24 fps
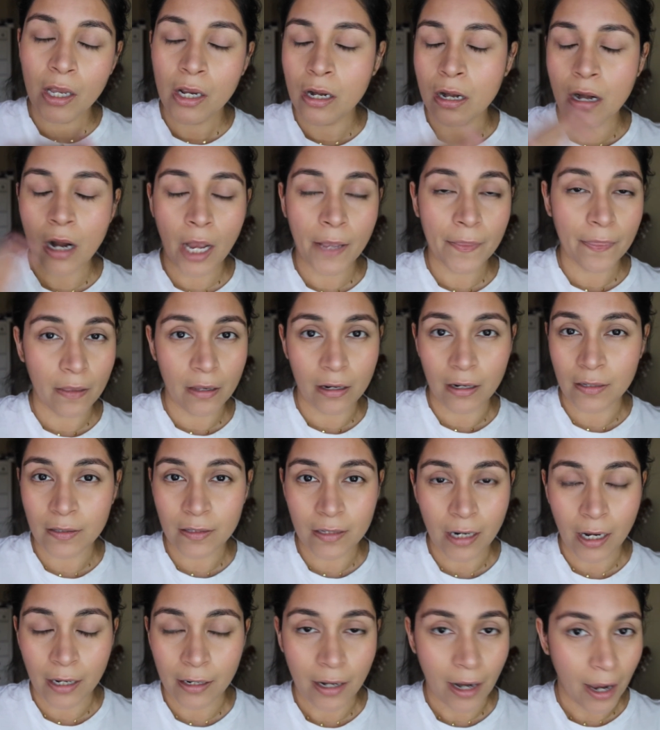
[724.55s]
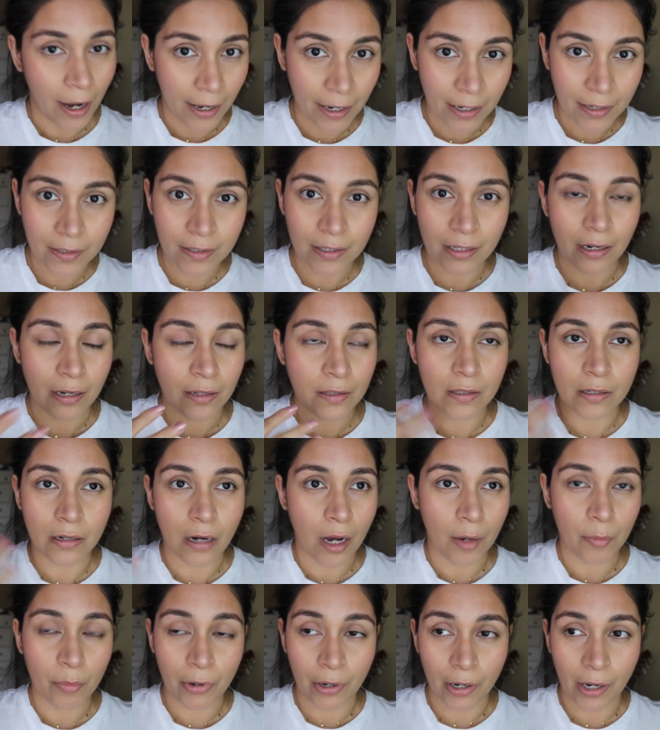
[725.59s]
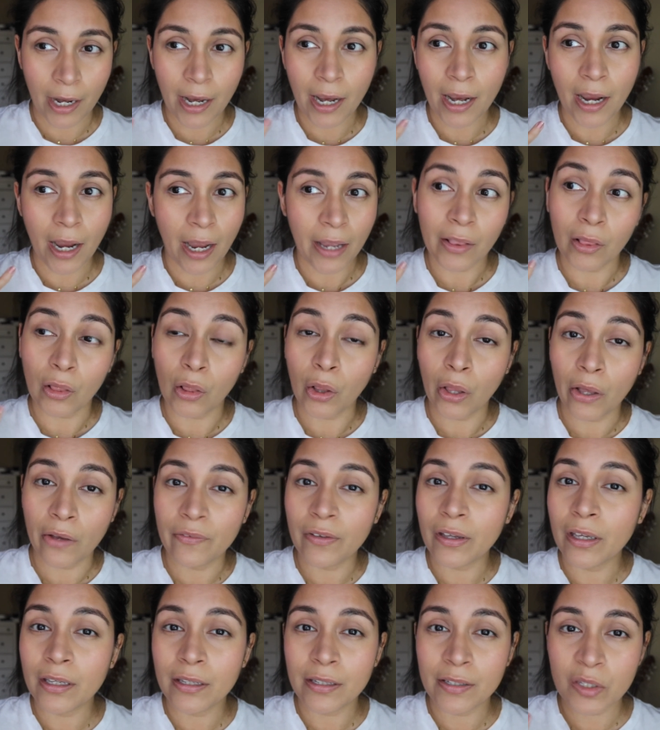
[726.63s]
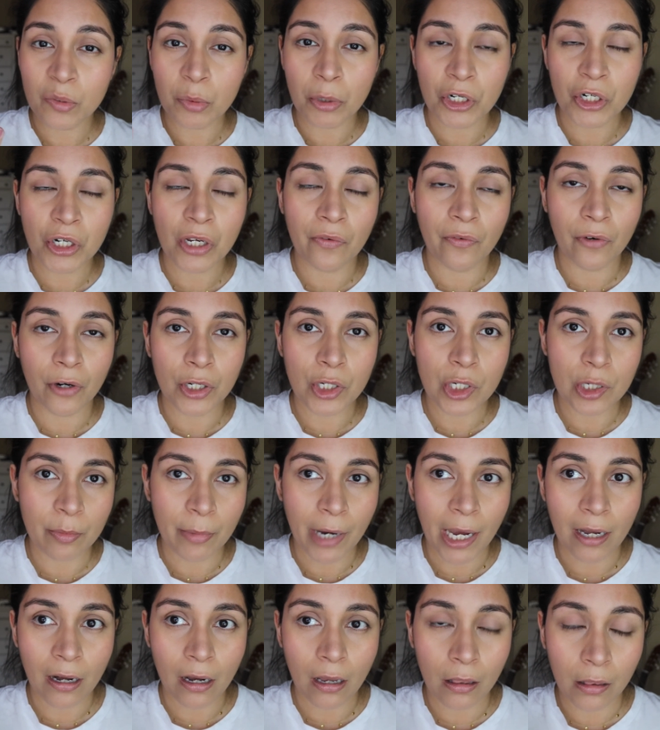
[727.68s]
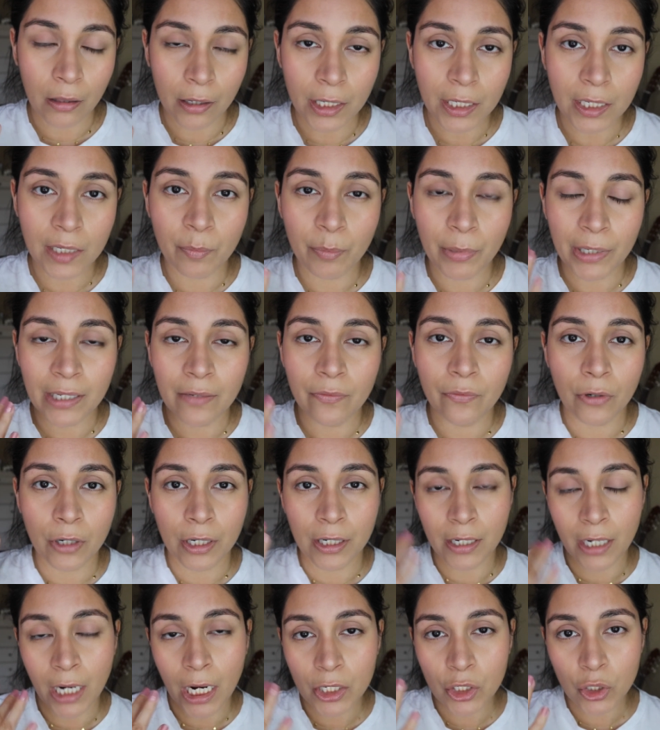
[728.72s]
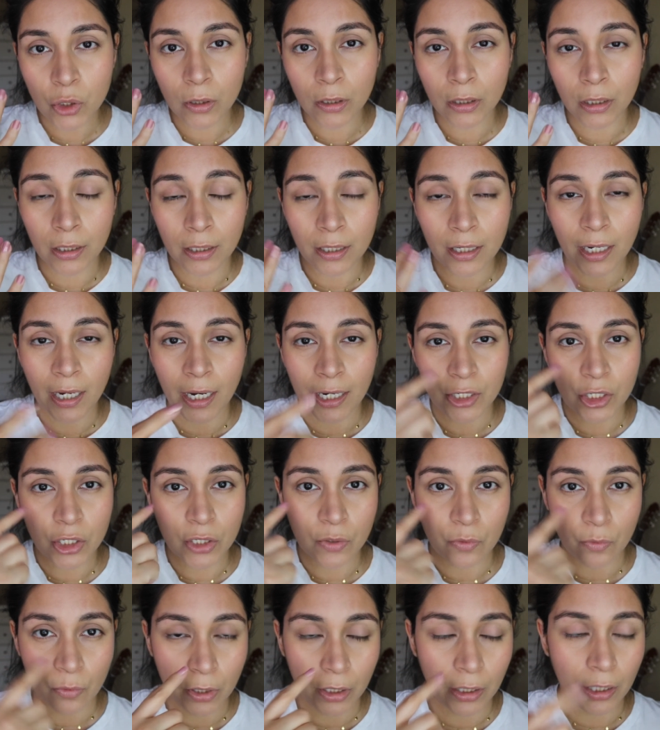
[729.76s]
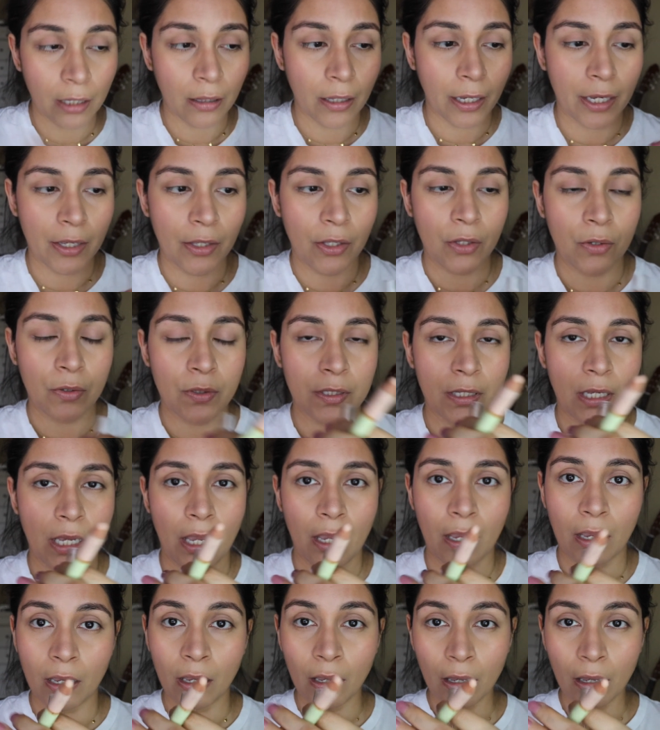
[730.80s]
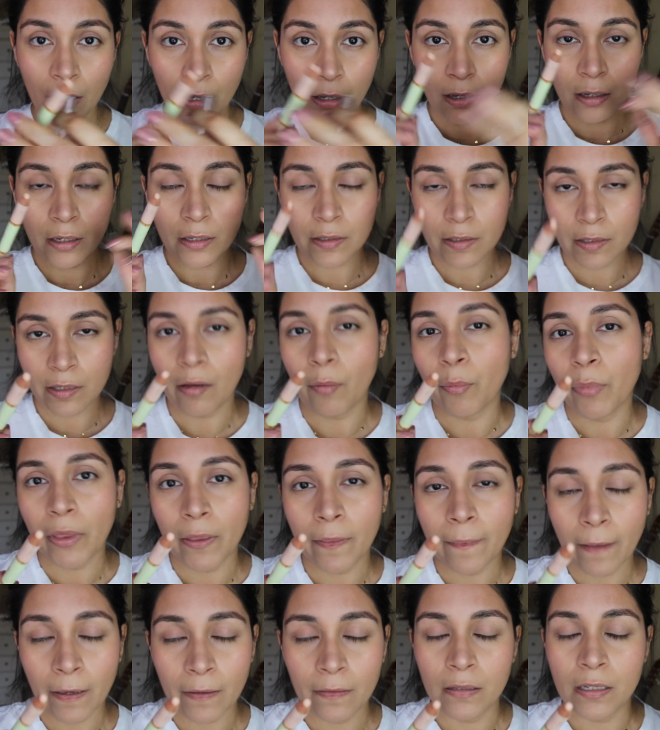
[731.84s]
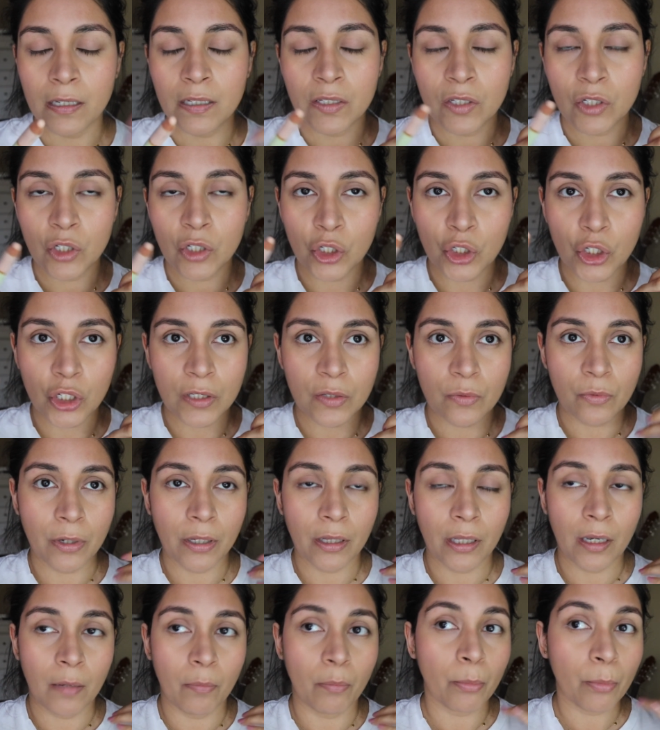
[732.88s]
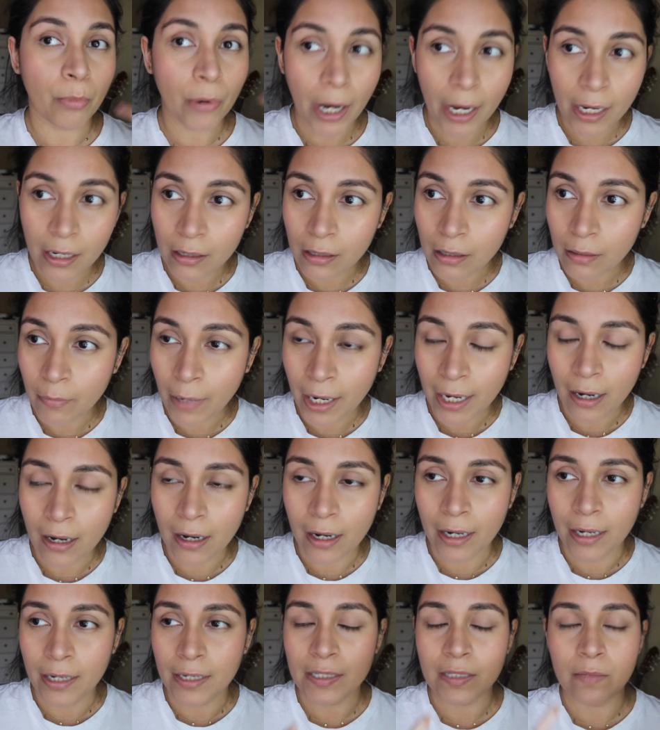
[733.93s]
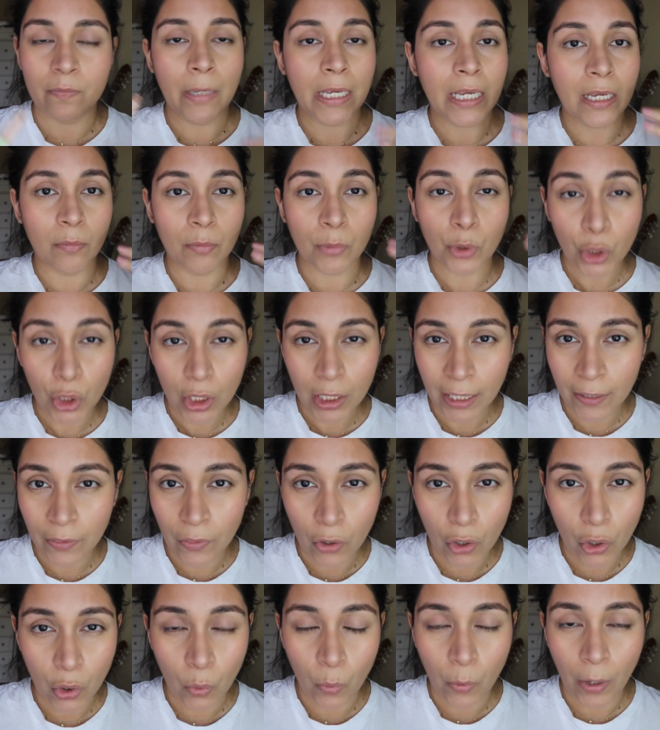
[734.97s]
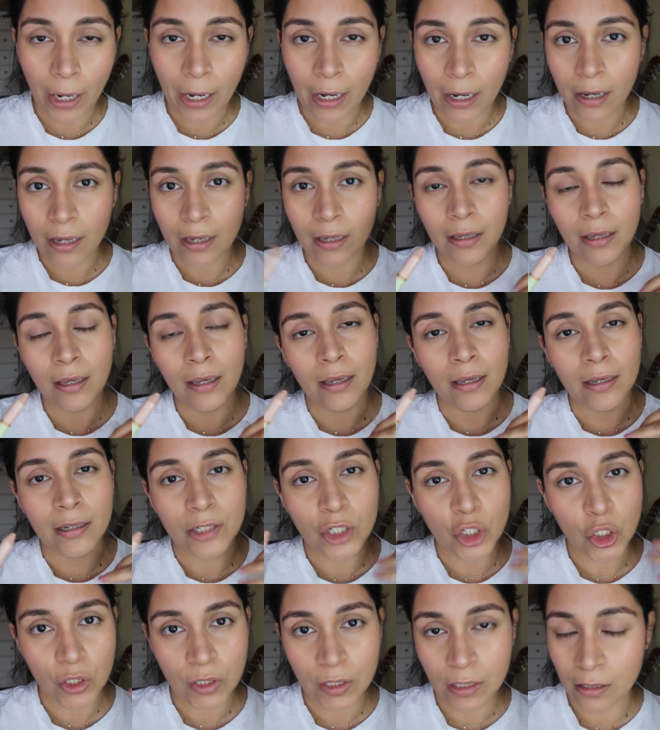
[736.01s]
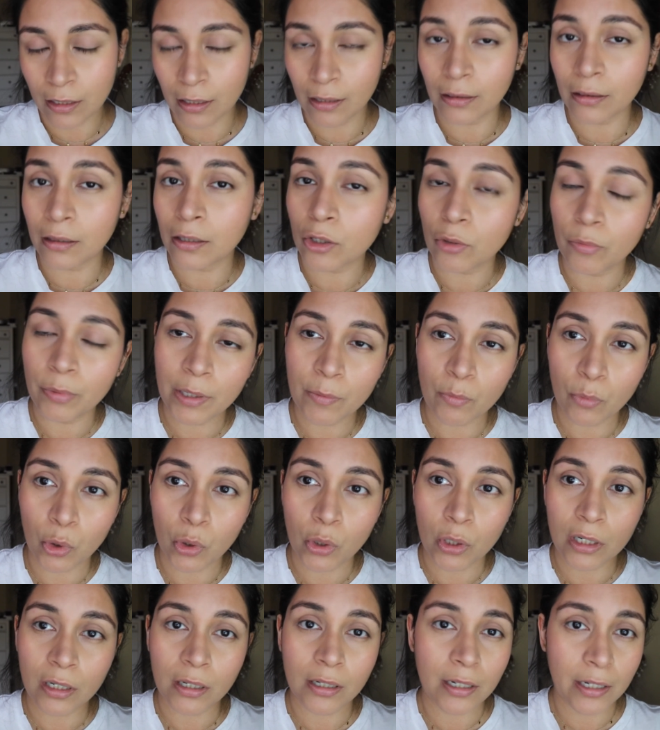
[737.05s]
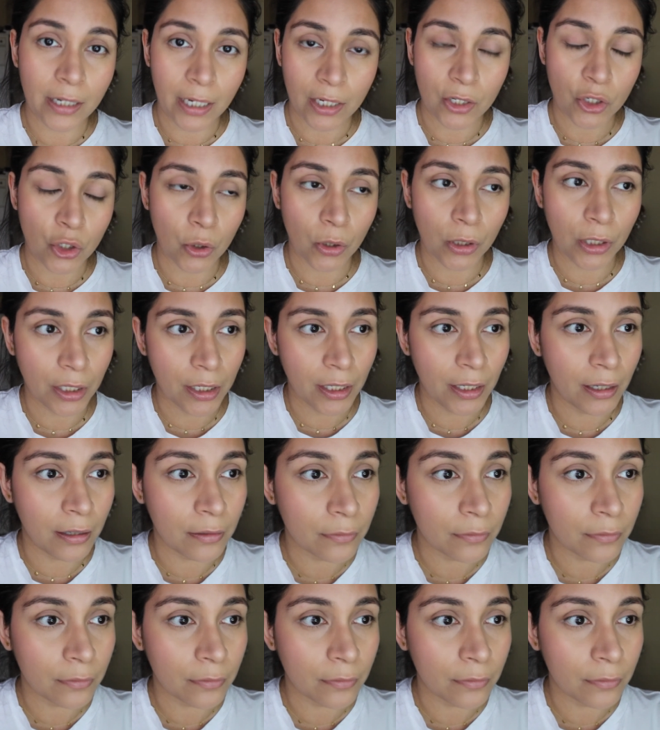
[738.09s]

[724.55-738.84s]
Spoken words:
Not that it's not nice and it's not pretty. I love it, especially for a dramatic look. But for a natural look, I just really like using something like this to just really brighten my eyes, make them look like they're awake, and just a little bit more natural looking.